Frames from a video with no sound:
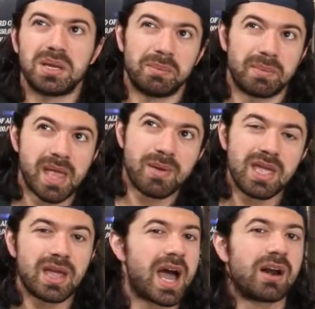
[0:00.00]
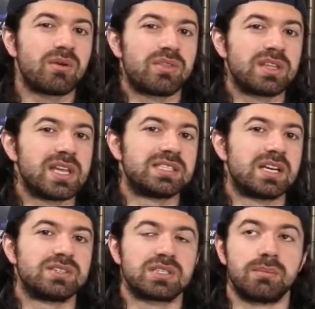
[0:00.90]
Maybe I don't think that
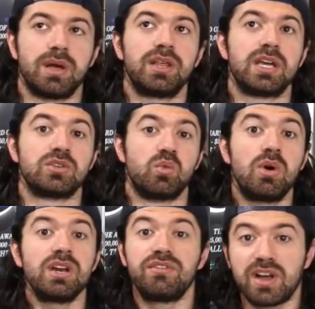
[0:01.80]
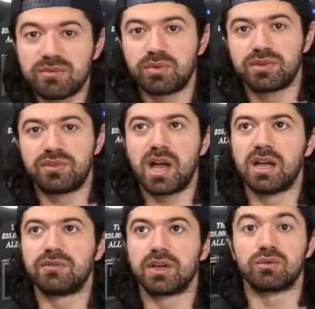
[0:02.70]
sounds as compelling as one in
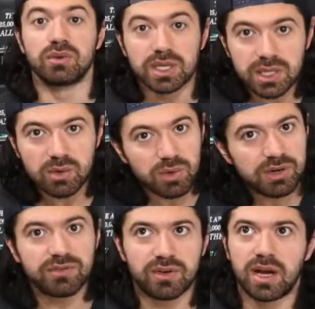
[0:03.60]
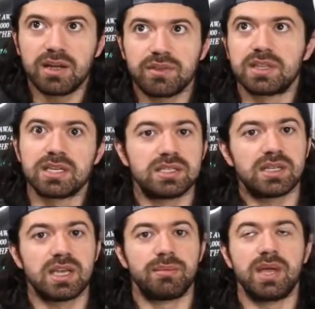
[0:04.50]
5.5. Like really, one in five? Like that's
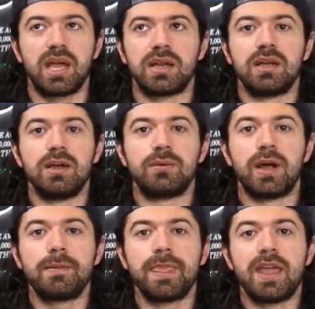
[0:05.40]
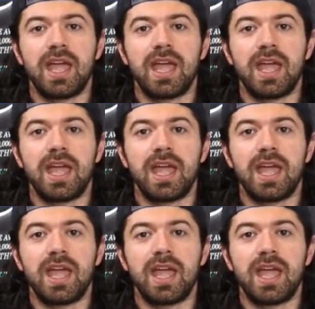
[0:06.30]
not that bad, right?